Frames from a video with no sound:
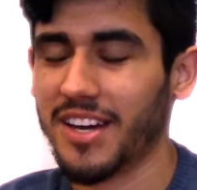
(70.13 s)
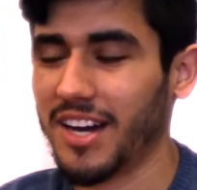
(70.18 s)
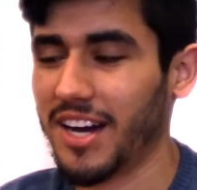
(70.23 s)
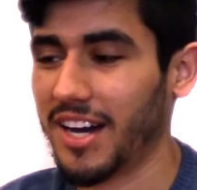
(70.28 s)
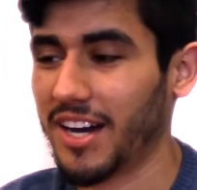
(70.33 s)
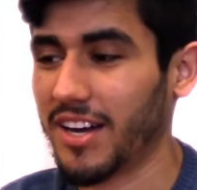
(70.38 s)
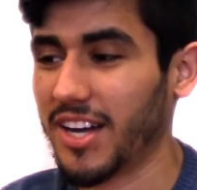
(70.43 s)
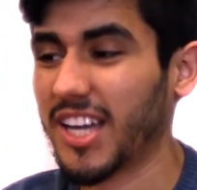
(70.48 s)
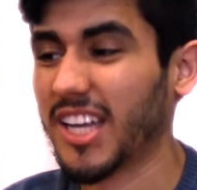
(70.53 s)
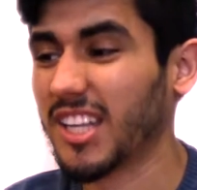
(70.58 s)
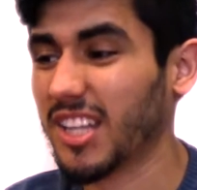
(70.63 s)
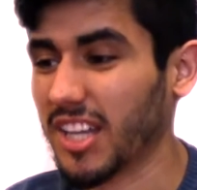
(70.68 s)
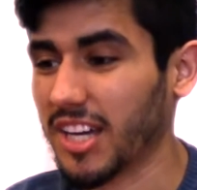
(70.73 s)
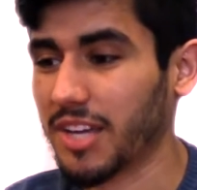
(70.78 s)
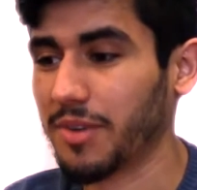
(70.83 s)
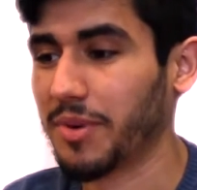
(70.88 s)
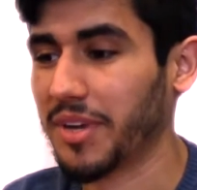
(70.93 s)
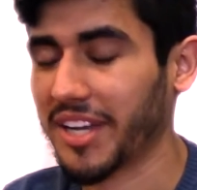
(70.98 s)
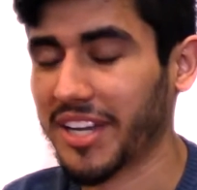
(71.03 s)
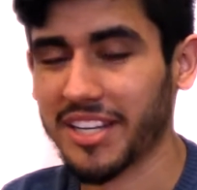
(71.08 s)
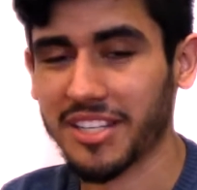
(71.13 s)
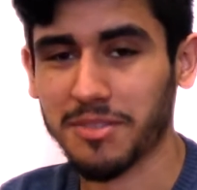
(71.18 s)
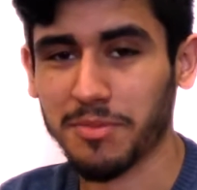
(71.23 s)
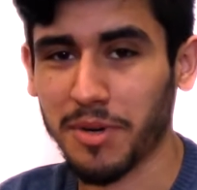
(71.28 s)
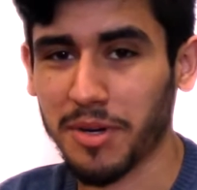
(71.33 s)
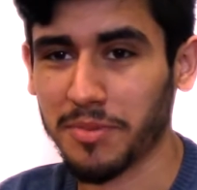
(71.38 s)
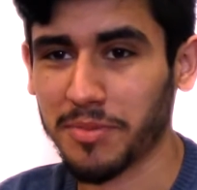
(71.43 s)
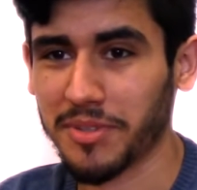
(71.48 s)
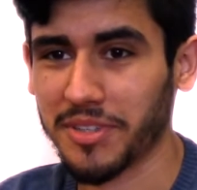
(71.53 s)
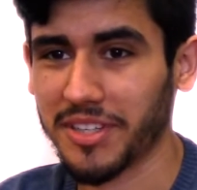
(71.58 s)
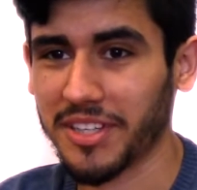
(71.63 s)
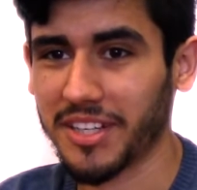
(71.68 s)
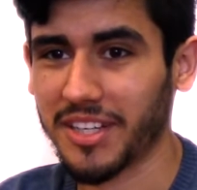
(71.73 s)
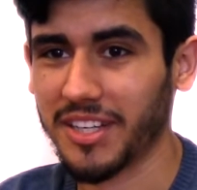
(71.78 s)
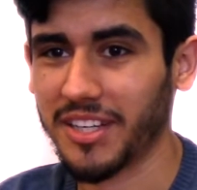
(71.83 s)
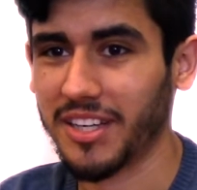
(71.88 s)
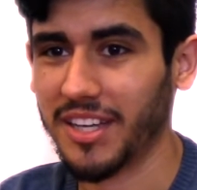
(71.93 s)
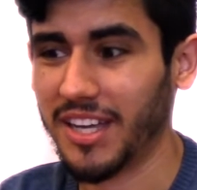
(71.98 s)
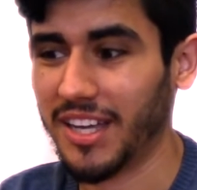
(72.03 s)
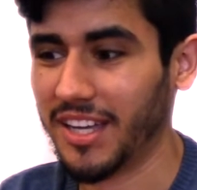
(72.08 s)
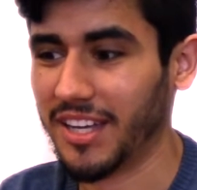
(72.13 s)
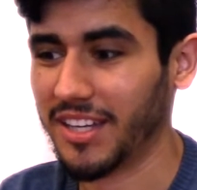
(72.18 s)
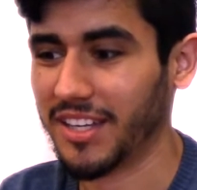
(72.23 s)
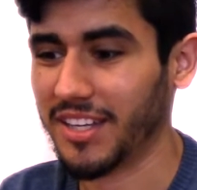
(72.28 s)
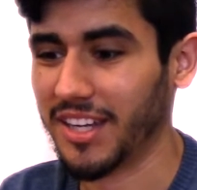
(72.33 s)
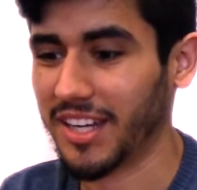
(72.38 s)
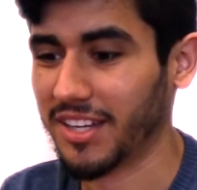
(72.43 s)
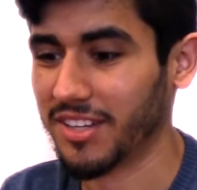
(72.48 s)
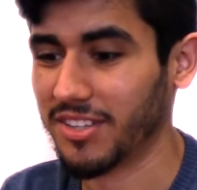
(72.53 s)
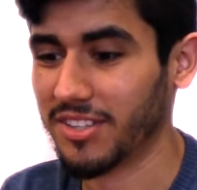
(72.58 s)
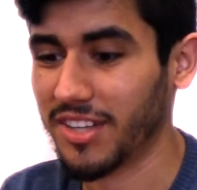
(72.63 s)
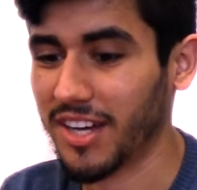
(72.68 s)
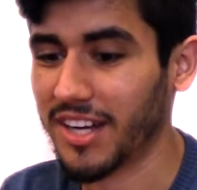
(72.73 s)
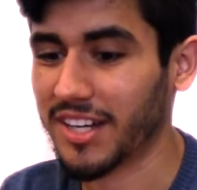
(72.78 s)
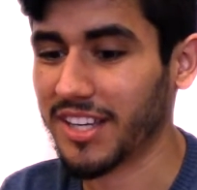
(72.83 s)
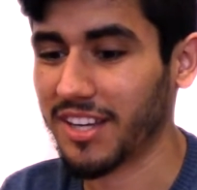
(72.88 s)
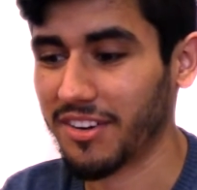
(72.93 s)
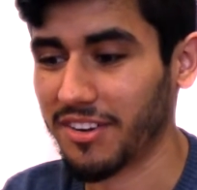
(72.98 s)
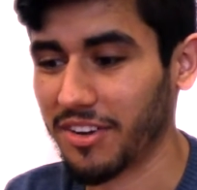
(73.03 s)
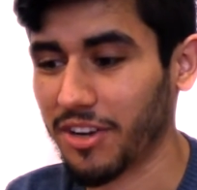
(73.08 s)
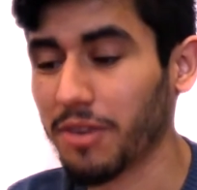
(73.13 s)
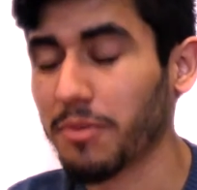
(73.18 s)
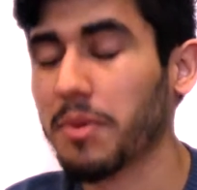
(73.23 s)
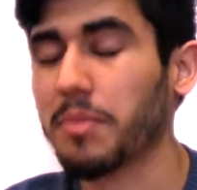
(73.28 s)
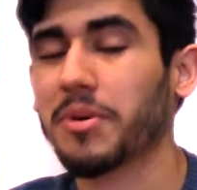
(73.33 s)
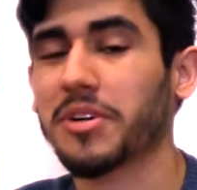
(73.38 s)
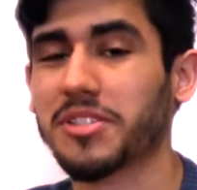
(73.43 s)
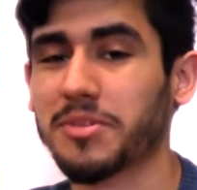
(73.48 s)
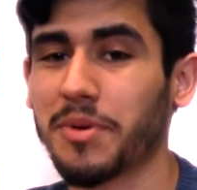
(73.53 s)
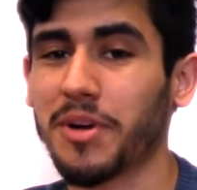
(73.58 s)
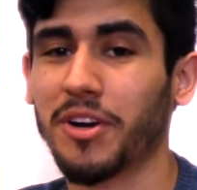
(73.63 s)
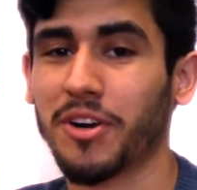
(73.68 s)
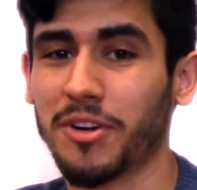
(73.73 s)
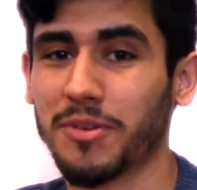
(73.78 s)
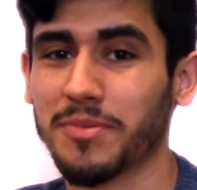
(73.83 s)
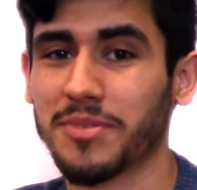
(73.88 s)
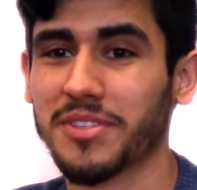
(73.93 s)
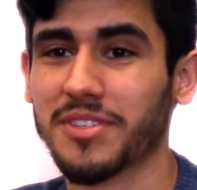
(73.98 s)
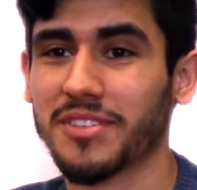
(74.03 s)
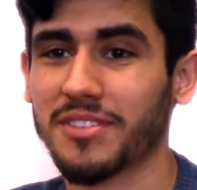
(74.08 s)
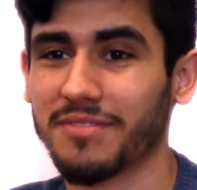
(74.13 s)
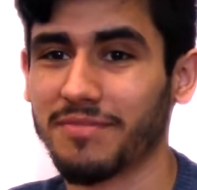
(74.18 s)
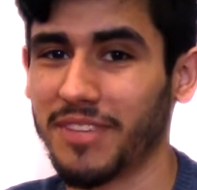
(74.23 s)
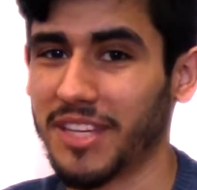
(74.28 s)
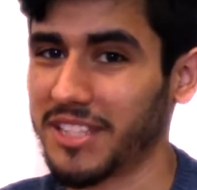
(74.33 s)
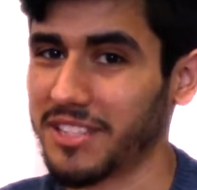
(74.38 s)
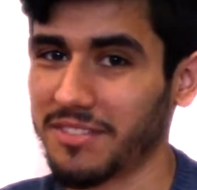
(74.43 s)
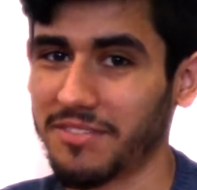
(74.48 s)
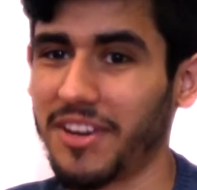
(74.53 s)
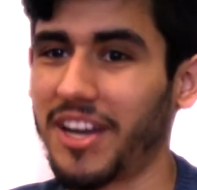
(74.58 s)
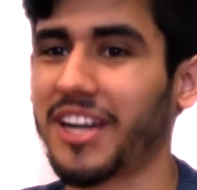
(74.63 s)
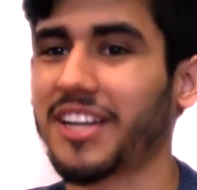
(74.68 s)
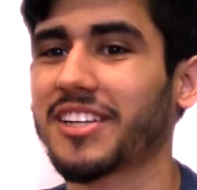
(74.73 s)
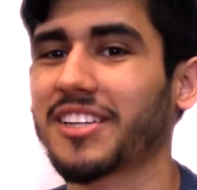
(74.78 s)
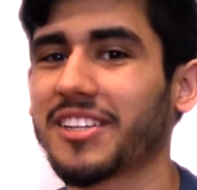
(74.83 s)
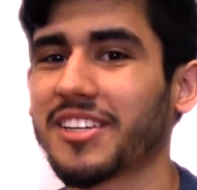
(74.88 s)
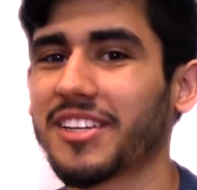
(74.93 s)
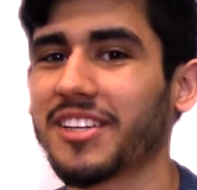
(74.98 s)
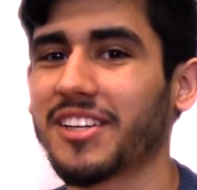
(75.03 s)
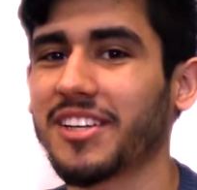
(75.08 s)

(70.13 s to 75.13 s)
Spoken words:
I get lucky when I get a small book, and I could not carry all my books in my arms. That's a fact.